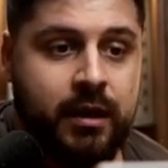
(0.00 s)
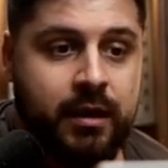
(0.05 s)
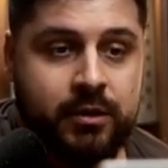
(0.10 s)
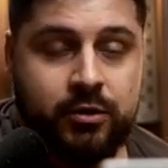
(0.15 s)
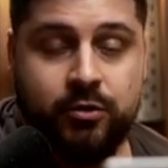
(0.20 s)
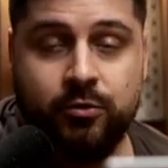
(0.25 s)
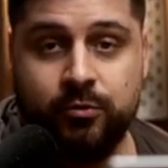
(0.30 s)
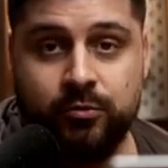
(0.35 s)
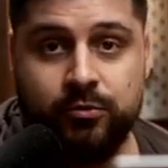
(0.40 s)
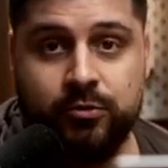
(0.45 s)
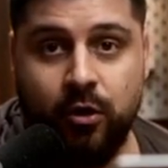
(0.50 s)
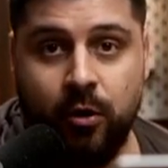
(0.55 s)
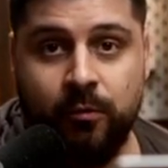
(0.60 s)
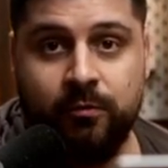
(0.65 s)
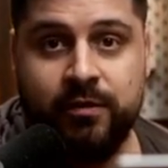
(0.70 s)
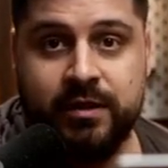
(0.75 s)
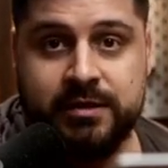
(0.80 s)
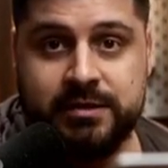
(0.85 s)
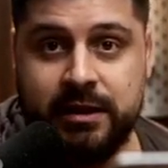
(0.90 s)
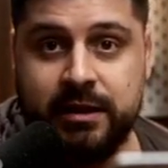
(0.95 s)
You'd
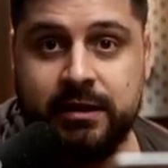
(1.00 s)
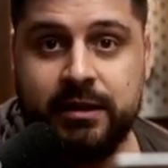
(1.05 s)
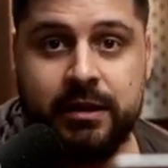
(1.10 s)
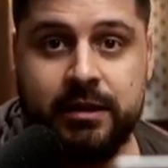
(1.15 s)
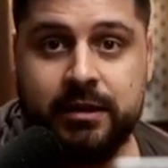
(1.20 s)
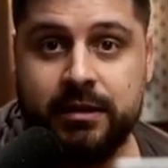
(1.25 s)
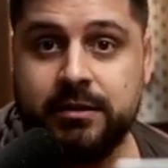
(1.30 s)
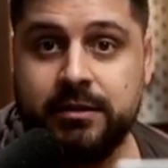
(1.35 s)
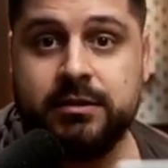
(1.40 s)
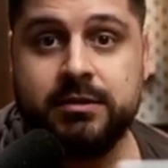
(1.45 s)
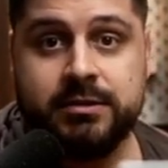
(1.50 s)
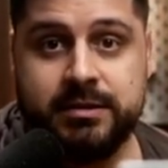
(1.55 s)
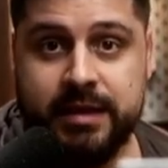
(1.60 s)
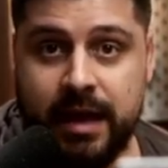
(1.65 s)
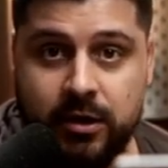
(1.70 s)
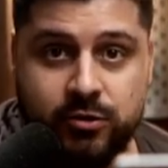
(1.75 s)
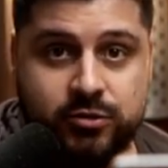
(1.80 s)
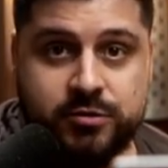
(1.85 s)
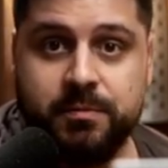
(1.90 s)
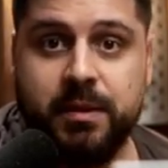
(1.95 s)
obviously need a
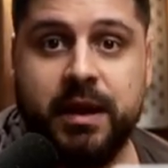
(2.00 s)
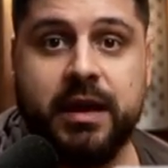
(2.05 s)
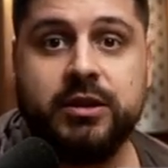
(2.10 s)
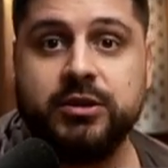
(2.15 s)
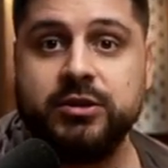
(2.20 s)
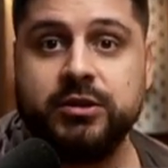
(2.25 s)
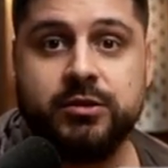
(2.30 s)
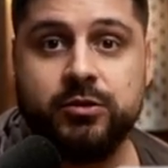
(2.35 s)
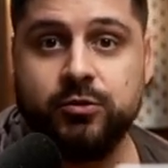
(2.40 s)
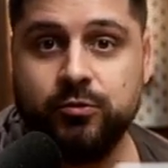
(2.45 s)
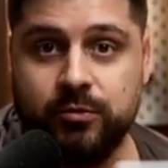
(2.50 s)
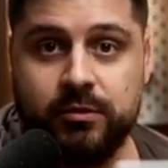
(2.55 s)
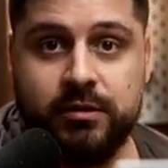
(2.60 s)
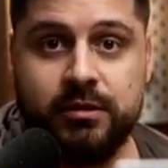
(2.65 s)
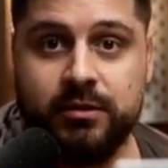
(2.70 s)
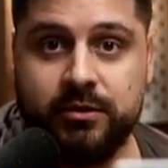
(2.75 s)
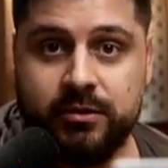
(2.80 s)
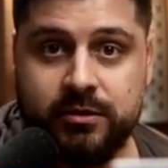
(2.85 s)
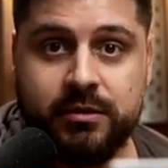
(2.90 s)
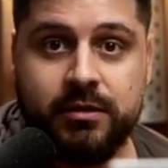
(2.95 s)
sales page and to
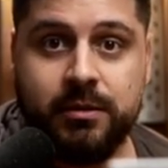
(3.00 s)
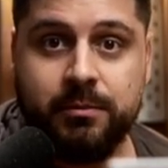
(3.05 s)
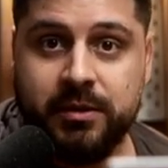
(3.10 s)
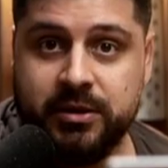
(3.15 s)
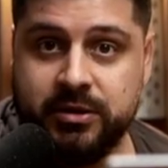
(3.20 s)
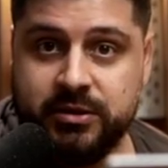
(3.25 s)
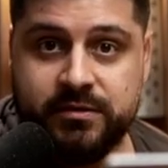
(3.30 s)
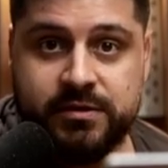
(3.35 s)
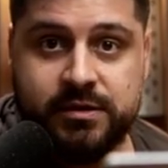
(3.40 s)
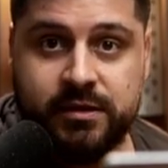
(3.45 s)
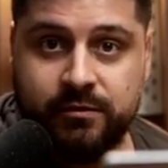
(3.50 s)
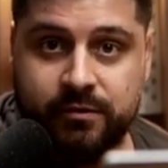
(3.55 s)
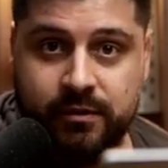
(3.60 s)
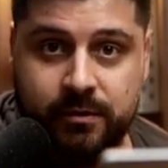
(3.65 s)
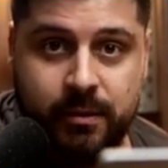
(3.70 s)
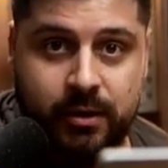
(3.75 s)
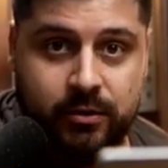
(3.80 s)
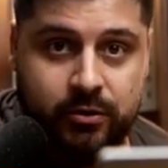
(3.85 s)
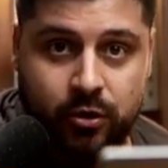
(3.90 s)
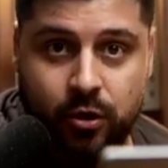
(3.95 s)
learn a bunch of stuff
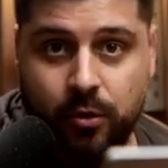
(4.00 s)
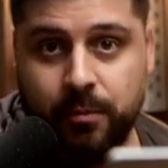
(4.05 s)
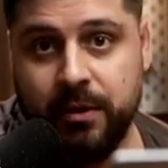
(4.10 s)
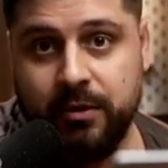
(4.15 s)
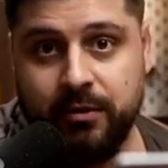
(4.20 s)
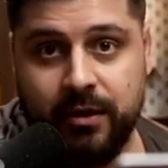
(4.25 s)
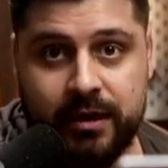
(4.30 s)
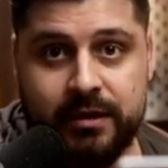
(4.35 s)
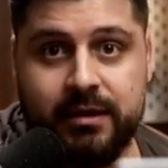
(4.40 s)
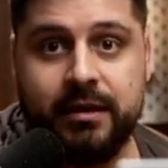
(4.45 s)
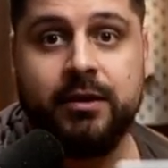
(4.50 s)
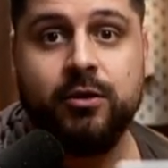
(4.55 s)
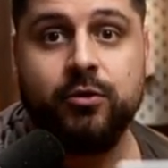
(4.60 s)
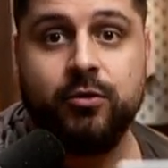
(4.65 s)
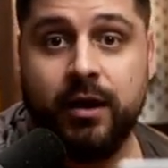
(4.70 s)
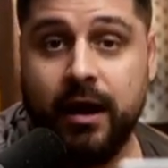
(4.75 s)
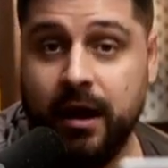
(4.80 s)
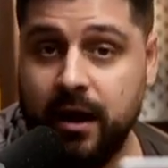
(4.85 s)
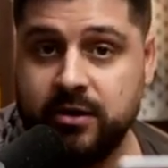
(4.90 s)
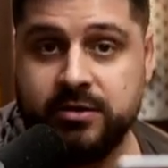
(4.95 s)
about copywriting
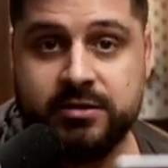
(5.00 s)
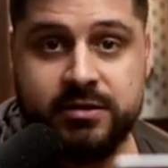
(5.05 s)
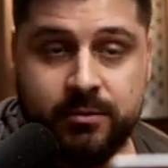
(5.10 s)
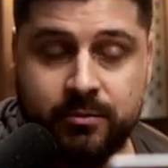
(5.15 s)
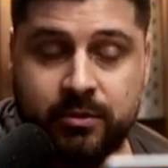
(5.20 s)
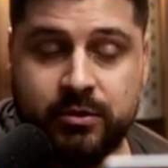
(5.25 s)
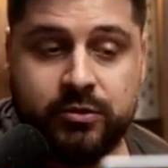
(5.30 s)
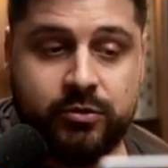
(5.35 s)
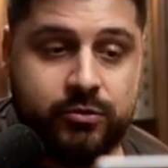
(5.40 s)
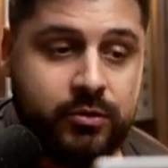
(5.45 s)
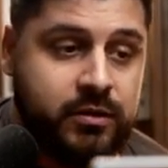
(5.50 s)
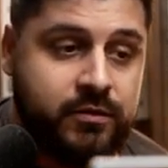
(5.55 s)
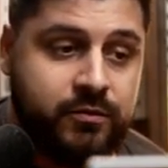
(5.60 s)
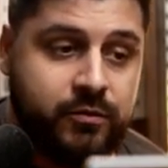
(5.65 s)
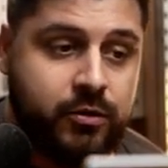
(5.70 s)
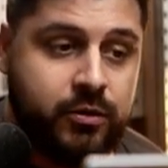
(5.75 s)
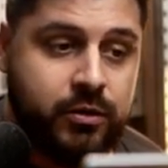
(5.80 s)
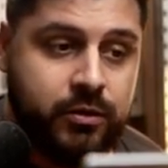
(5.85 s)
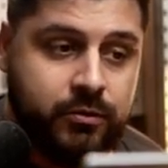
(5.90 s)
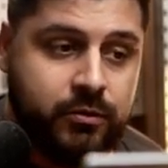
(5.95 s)
or hire someone to do it
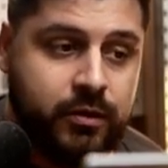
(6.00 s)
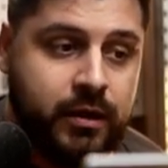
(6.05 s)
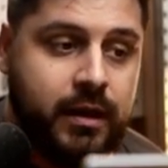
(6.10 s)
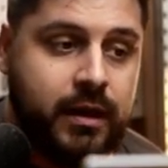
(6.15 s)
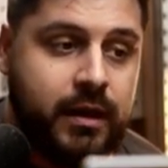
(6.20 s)
for you.